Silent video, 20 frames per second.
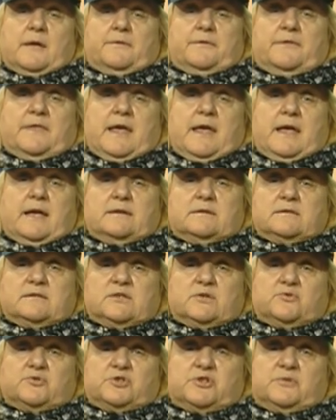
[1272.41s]
then
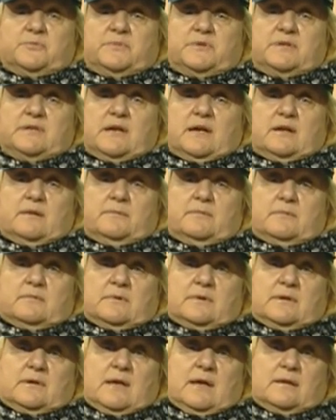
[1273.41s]
social media
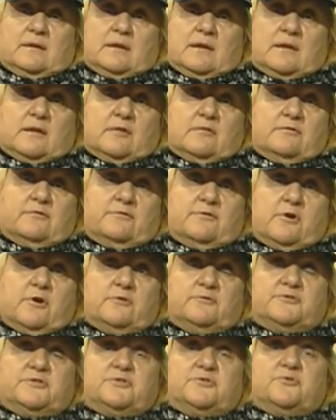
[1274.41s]
can get
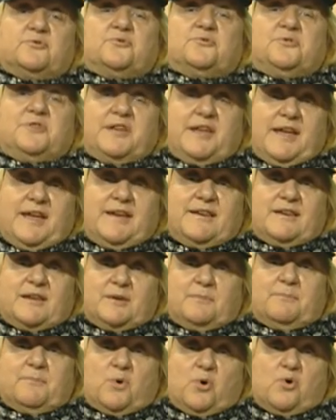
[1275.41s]
involved in
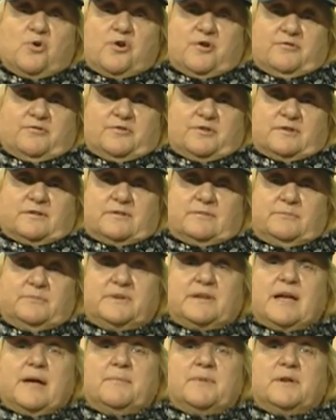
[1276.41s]
creating more of it,
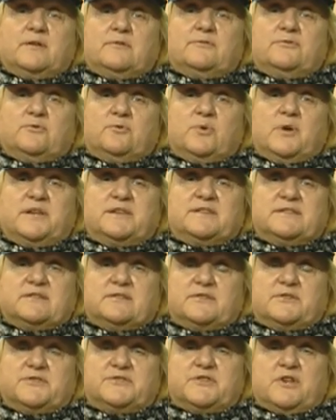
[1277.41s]
become
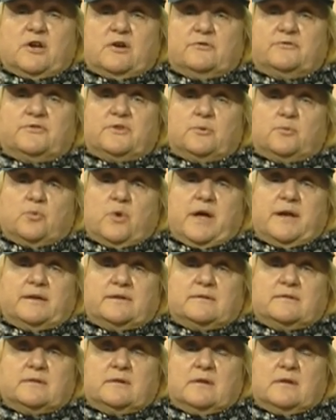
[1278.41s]
influencers of the right